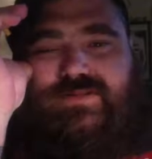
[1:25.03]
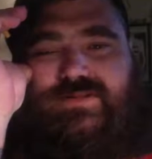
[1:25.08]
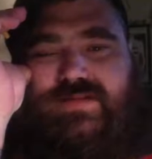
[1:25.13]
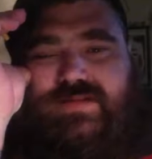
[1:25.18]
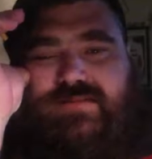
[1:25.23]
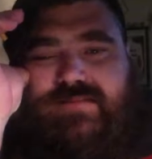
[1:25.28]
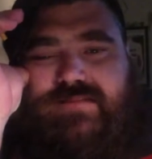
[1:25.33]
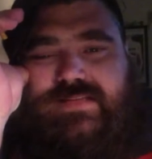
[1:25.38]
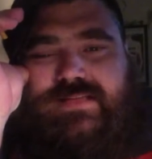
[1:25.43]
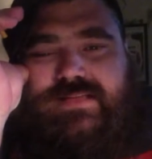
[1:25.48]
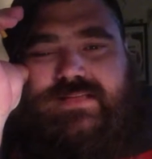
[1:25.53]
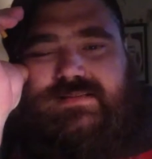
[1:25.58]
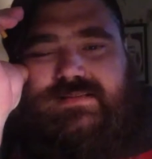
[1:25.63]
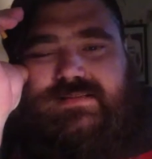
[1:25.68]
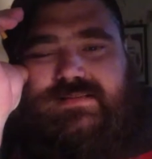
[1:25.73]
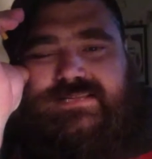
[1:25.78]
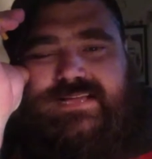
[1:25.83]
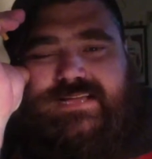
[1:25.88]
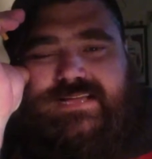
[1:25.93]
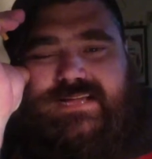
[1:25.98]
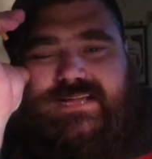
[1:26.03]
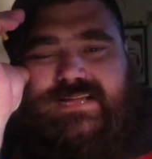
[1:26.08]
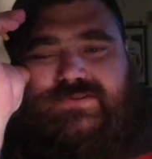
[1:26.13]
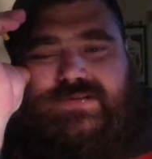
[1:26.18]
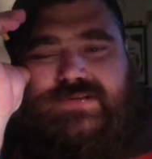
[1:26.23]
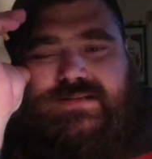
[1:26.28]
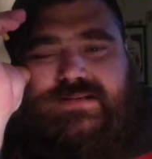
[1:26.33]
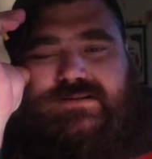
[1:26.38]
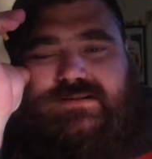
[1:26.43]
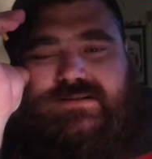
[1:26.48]
have like a
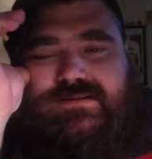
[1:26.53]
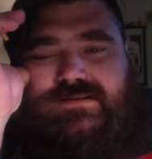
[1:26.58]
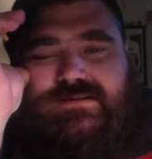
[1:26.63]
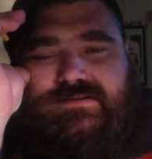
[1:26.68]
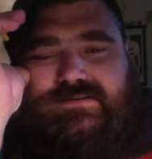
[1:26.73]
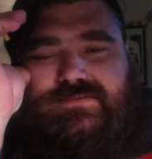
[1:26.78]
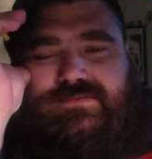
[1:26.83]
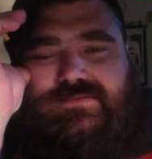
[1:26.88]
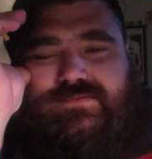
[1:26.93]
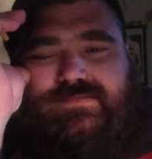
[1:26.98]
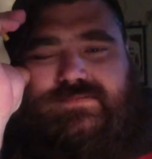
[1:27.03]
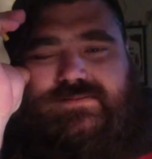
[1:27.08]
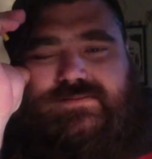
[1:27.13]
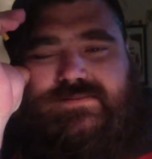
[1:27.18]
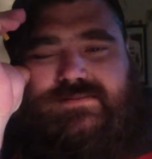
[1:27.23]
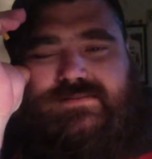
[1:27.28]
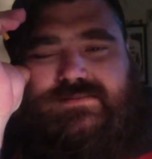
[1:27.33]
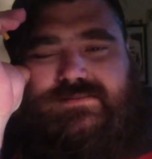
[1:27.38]
dehydrator or whatever?